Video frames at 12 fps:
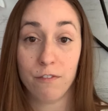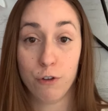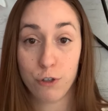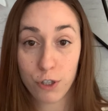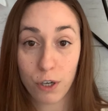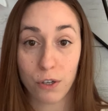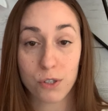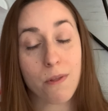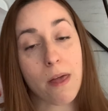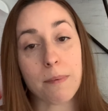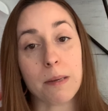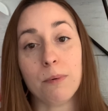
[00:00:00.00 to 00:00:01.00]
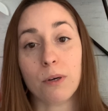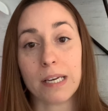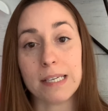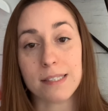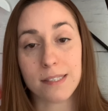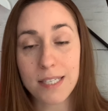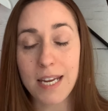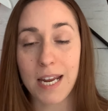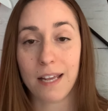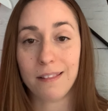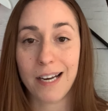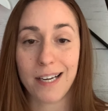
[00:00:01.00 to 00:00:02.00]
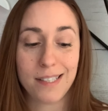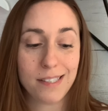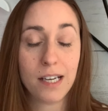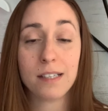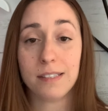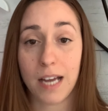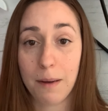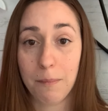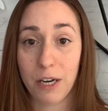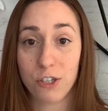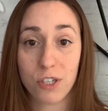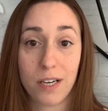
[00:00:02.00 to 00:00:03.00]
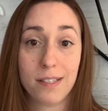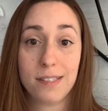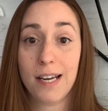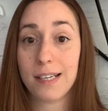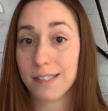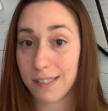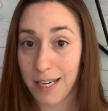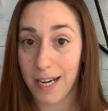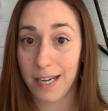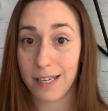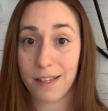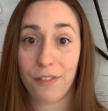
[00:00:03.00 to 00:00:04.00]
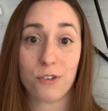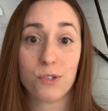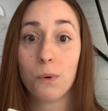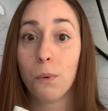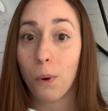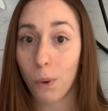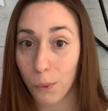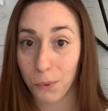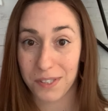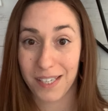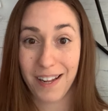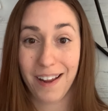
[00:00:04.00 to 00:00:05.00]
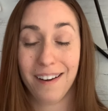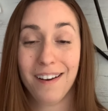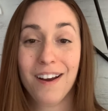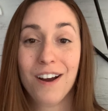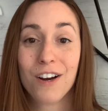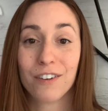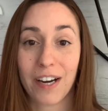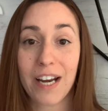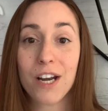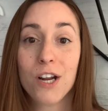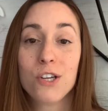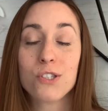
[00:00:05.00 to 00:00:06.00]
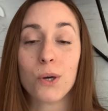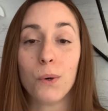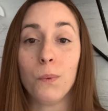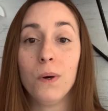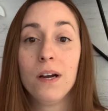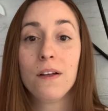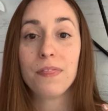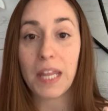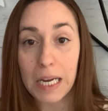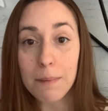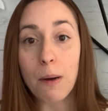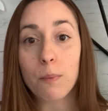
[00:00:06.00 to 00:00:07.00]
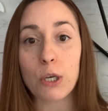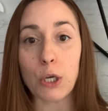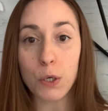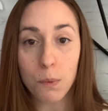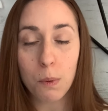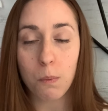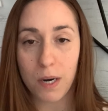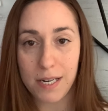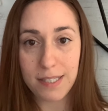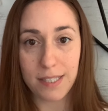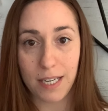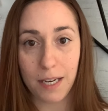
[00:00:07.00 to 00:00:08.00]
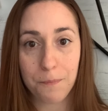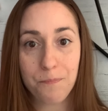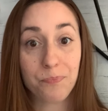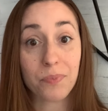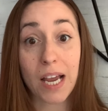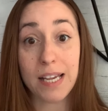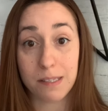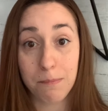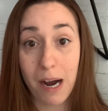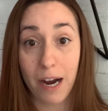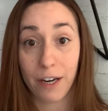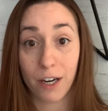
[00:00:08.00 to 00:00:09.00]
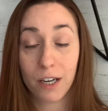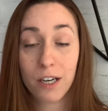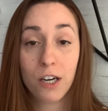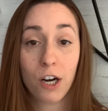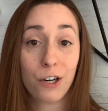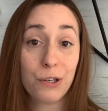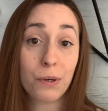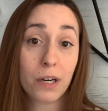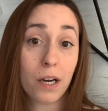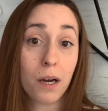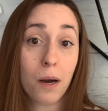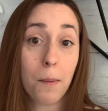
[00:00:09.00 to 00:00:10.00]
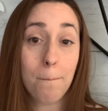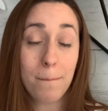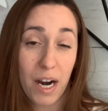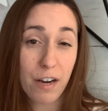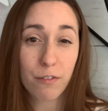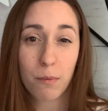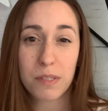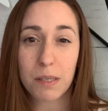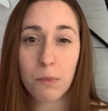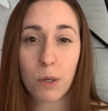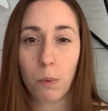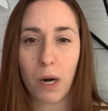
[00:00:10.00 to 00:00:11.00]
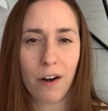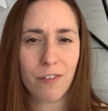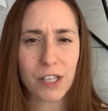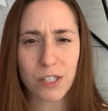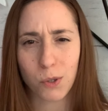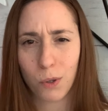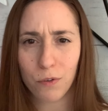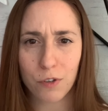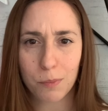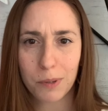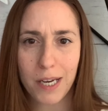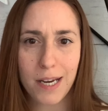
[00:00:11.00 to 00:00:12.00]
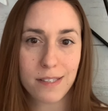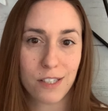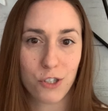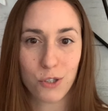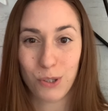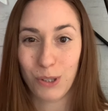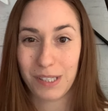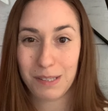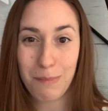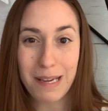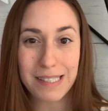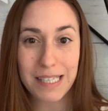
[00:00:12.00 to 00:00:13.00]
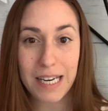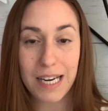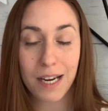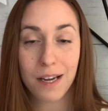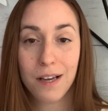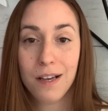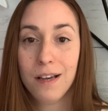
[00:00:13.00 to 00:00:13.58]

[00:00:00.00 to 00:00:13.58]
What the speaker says: of the shirt so that people can see that it's not damaged, that it's not stained, that there's no holes in it, right? So think about what you would want to see as a buyer. Are you gonna buy from someone where everything's all over the place, it just looks messy?